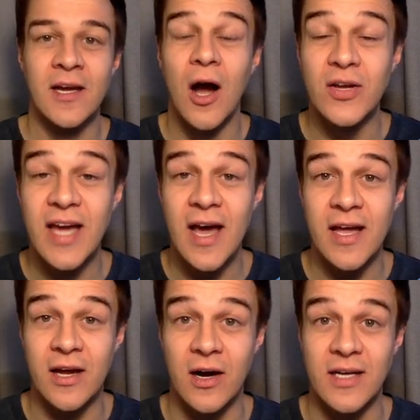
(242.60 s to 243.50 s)

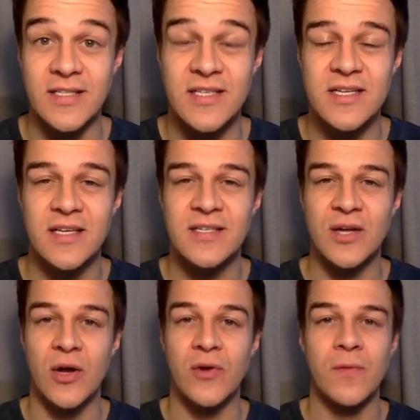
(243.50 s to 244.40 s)
Okay, guys, so
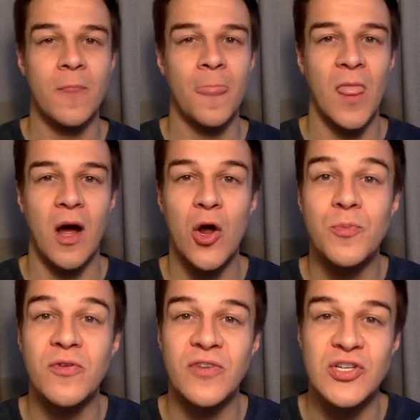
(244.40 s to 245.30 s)
I
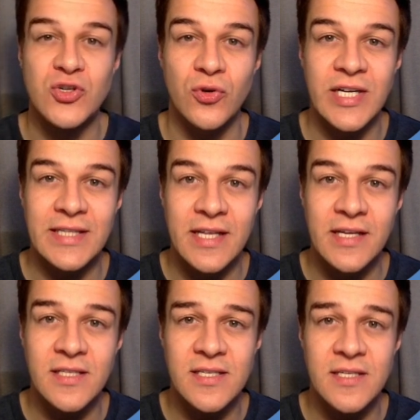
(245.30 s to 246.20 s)
hope you've enjoyed
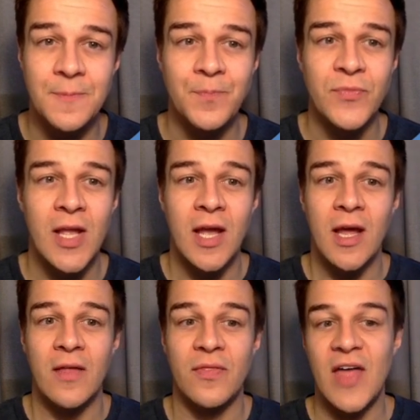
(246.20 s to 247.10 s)
this.
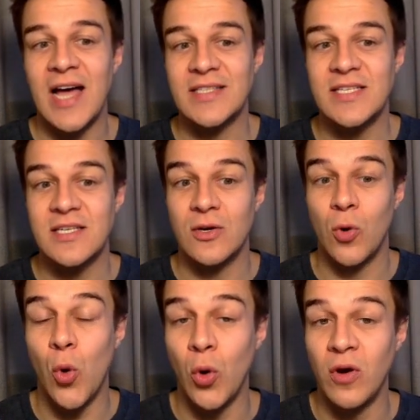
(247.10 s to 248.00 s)
That's
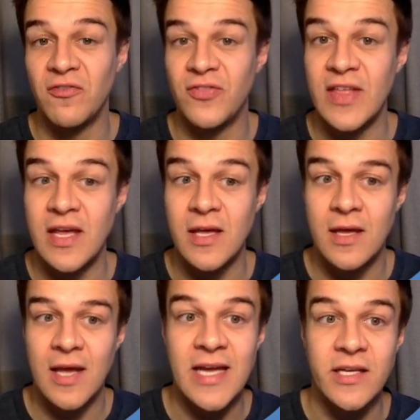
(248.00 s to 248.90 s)
all of the
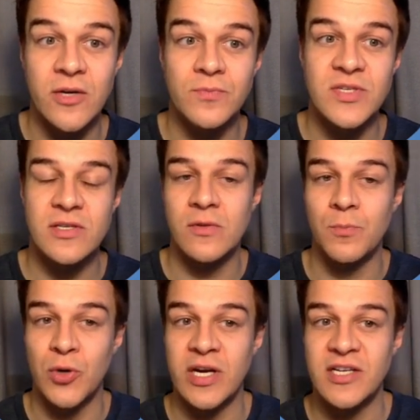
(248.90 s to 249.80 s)
idioms,
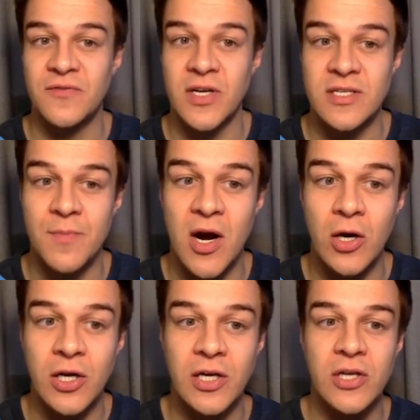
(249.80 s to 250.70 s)
British versus
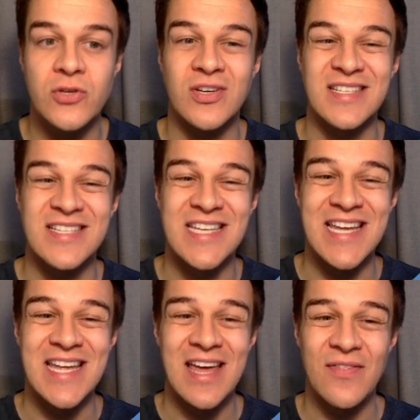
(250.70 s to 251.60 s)
American. You can
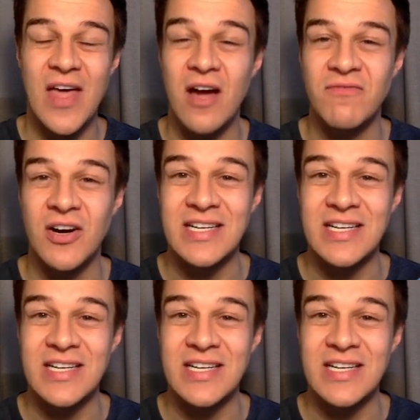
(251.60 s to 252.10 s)
see they are very